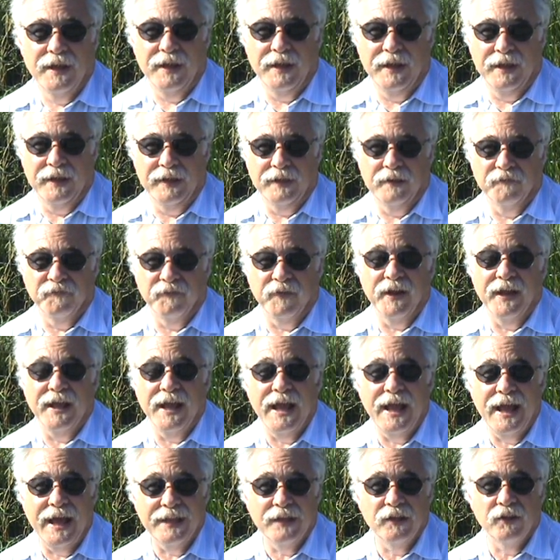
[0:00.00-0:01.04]
And if I
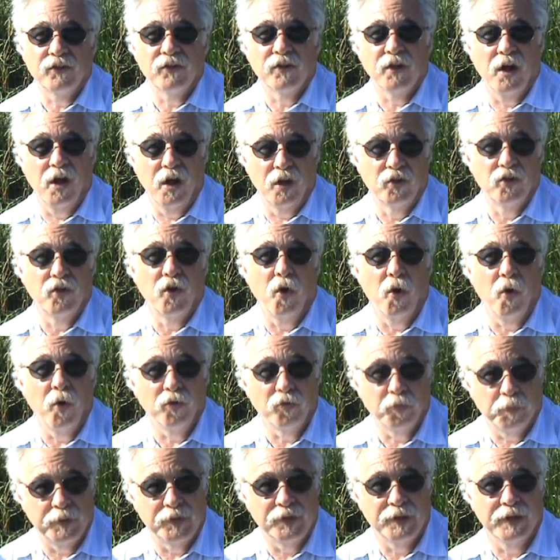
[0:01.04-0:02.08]
hadn't done
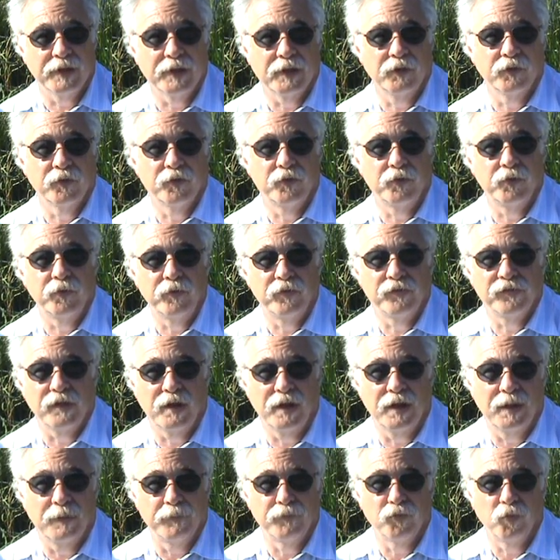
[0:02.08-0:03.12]
those particular 2
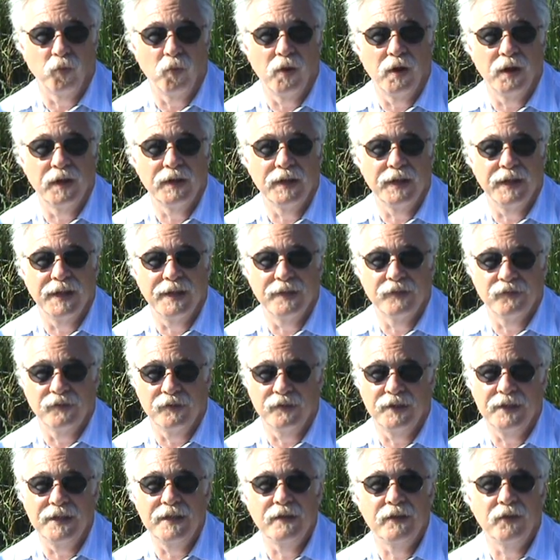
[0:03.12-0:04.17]
jobs, one as a
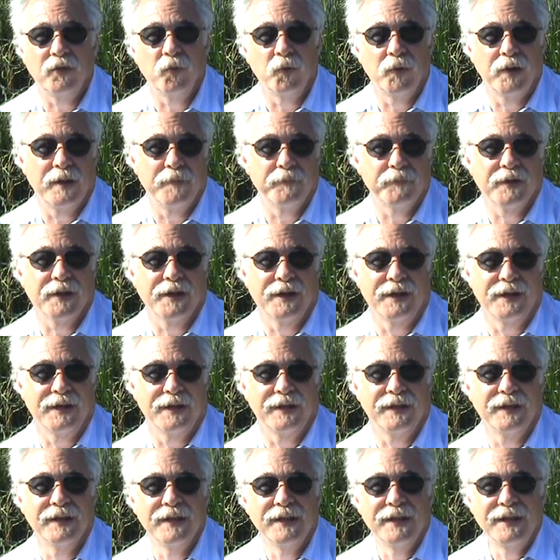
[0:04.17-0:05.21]
TQM
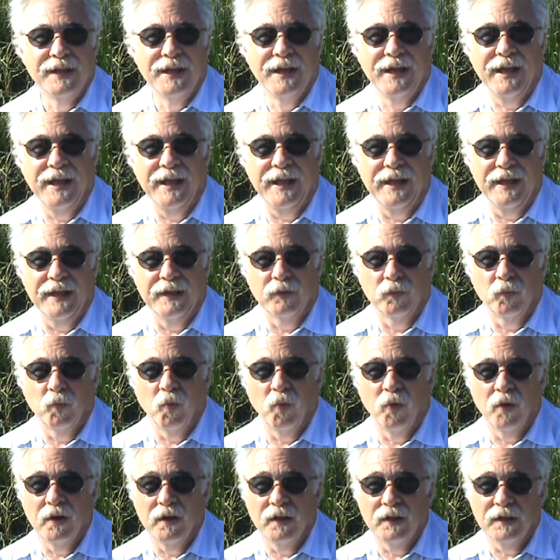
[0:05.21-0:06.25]
guy and
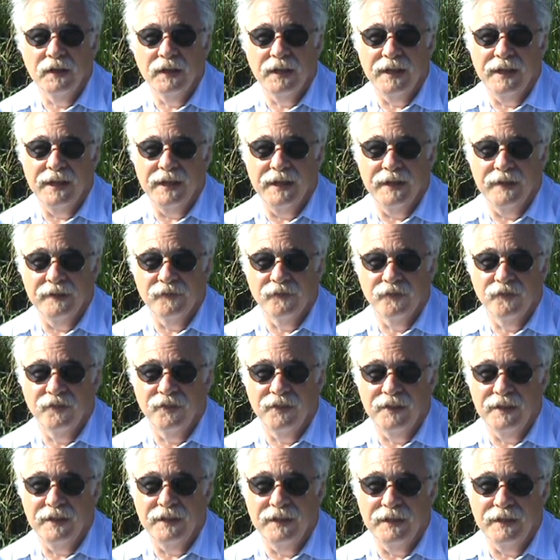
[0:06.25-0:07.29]
one as
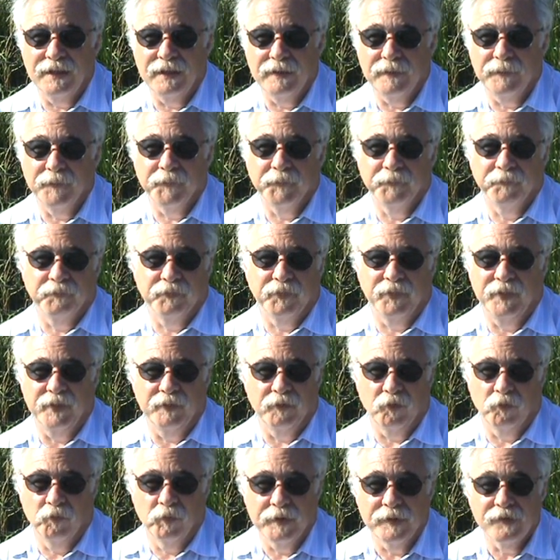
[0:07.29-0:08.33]
the
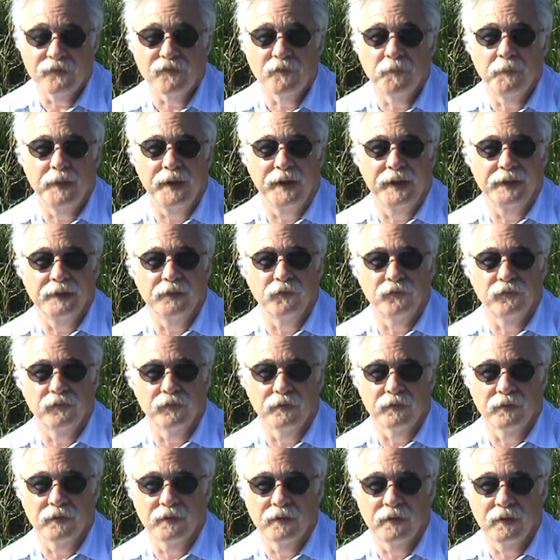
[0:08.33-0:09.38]
risk
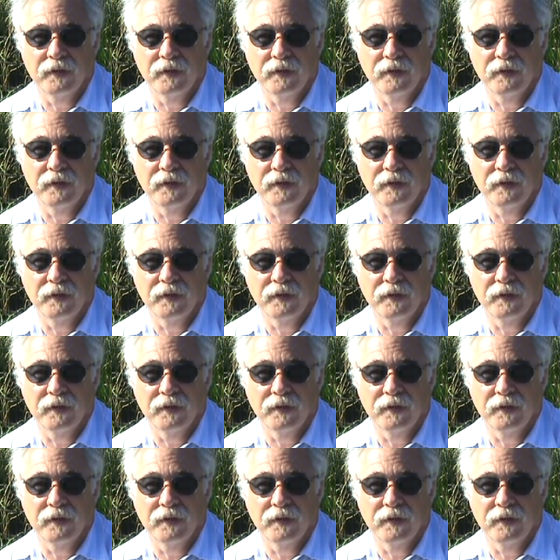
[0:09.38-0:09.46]
manager,